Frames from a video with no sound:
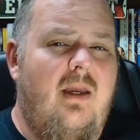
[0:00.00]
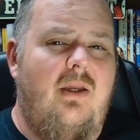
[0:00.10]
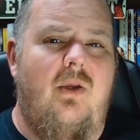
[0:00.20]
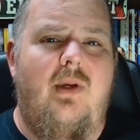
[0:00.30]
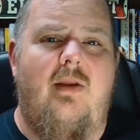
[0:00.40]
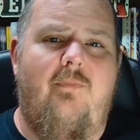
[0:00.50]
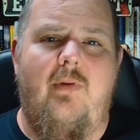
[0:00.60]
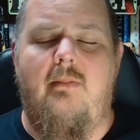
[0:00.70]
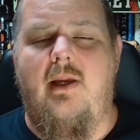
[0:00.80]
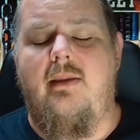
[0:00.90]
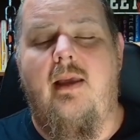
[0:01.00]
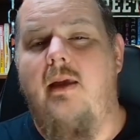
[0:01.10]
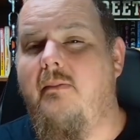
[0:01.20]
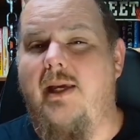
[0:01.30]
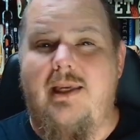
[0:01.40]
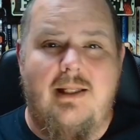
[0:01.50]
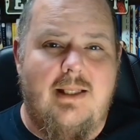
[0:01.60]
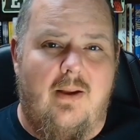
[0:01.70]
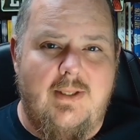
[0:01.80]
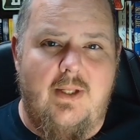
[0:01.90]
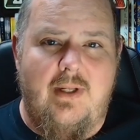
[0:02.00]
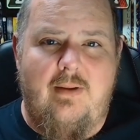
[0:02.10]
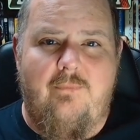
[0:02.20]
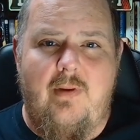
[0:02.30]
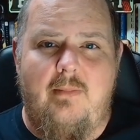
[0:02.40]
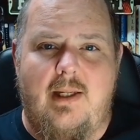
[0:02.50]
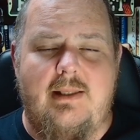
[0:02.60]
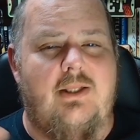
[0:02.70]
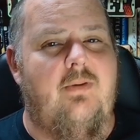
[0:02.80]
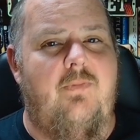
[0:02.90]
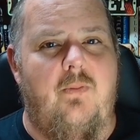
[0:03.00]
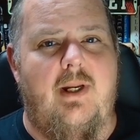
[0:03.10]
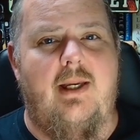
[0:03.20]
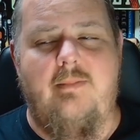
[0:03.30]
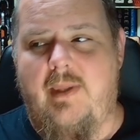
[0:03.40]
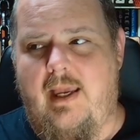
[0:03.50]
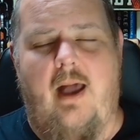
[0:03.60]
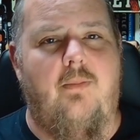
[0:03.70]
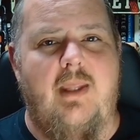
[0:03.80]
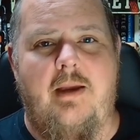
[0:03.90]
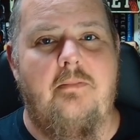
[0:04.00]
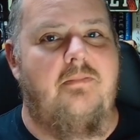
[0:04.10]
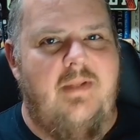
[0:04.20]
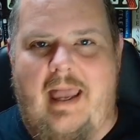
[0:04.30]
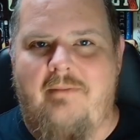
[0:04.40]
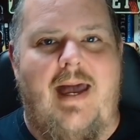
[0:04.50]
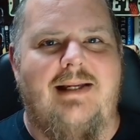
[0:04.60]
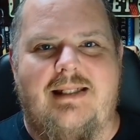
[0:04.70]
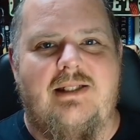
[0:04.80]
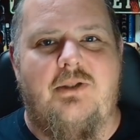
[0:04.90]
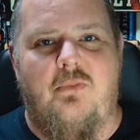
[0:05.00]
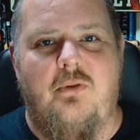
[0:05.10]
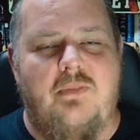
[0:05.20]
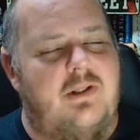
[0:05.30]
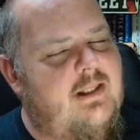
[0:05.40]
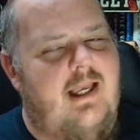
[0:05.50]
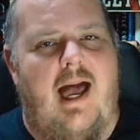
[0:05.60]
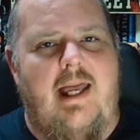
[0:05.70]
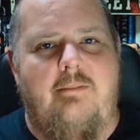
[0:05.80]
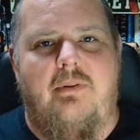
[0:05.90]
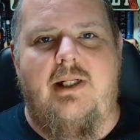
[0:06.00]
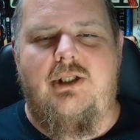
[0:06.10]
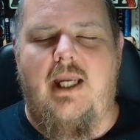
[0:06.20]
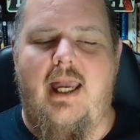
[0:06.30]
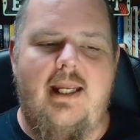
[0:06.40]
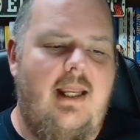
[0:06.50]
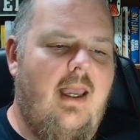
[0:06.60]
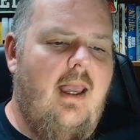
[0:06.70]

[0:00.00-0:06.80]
You get a free month. My kids also get a free month, so if you want to help them have access to more books, I'd appreciate it.